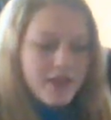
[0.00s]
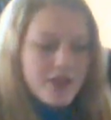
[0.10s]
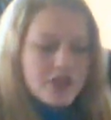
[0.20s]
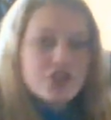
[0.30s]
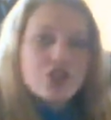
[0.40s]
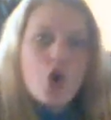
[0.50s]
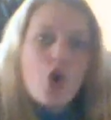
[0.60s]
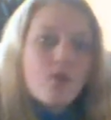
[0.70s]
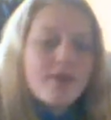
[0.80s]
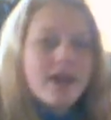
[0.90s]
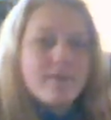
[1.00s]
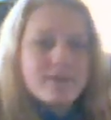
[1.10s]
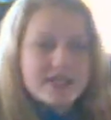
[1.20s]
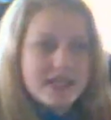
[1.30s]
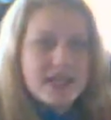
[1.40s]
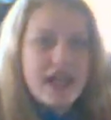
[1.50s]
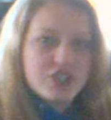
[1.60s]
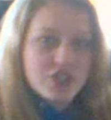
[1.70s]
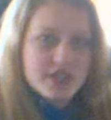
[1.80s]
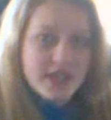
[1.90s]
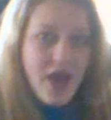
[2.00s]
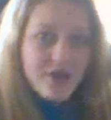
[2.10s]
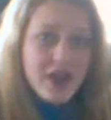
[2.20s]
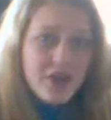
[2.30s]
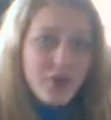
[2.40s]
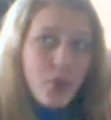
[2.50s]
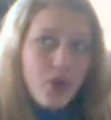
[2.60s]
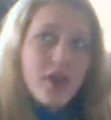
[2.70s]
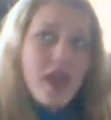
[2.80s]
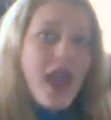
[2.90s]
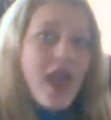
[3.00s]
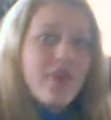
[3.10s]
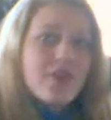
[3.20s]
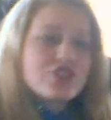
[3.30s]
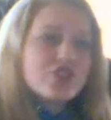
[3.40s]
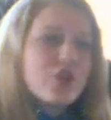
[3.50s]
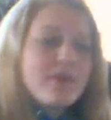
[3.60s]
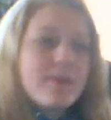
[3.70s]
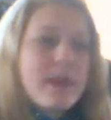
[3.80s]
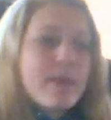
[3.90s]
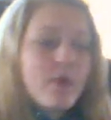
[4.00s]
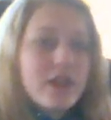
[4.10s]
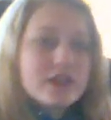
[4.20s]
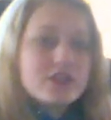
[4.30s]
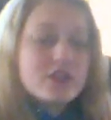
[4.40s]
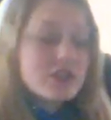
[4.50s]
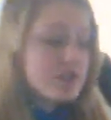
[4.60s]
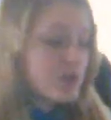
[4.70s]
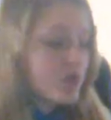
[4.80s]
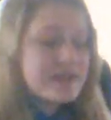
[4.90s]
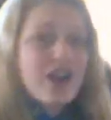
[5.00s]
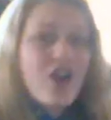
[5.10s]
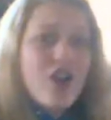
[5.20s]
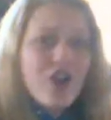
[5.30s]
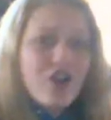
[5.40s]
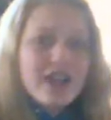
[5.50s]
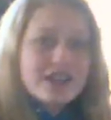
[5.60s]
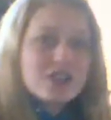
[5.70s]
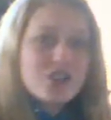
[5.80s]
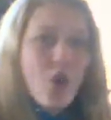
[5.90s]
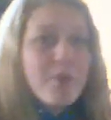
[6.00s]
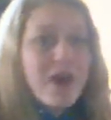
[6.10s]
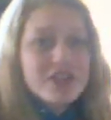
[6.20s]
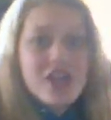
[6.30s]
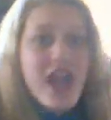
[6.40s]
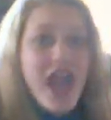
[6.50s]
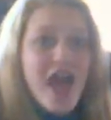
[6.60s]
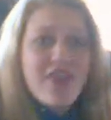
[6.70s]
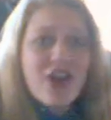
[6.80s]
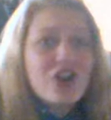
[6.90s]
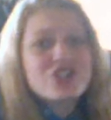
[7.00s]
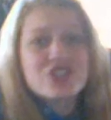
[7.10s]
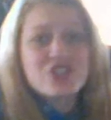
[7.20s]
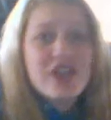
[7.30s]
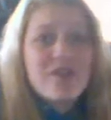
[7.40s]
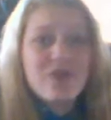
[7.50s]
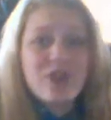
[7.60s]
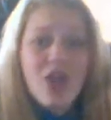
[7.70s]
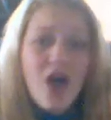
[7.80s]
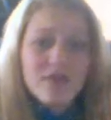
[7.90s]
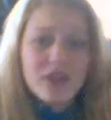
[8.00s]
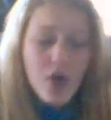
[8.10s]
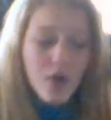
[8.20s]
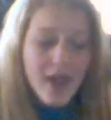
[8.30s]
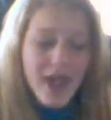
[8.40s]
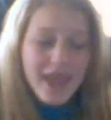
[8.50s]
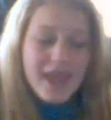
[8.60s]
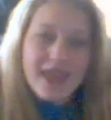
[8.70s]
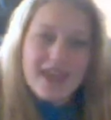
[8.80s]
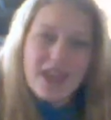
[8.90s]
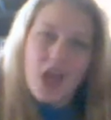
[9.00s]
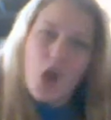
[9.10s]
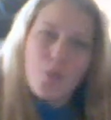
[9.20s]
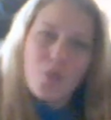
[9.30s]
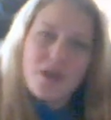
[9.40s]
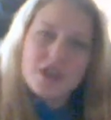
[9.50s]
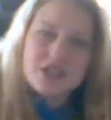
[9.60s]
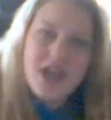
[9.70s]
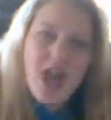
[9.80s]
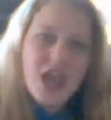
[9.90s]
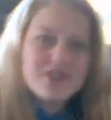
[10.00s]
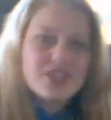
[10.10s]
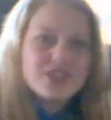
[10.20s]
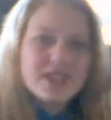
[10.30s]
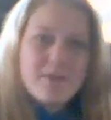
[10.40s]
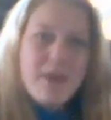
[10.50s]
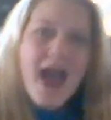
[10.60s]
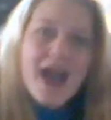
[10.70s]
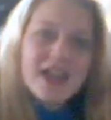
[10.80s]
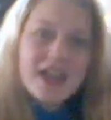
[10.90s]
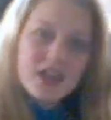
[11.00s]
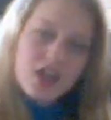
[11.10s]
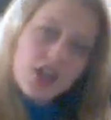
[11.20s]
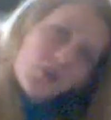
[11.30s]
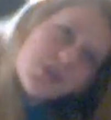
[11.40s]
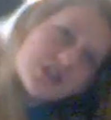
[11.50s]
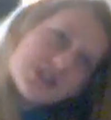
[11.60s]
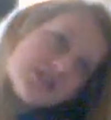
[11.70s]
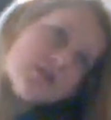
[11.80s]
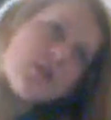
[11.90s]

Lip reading: there's so many teenagers out there in the world. There's so many people in the schools that are hurting so much and that are just looking for love, and we just kind of just sit back and we just,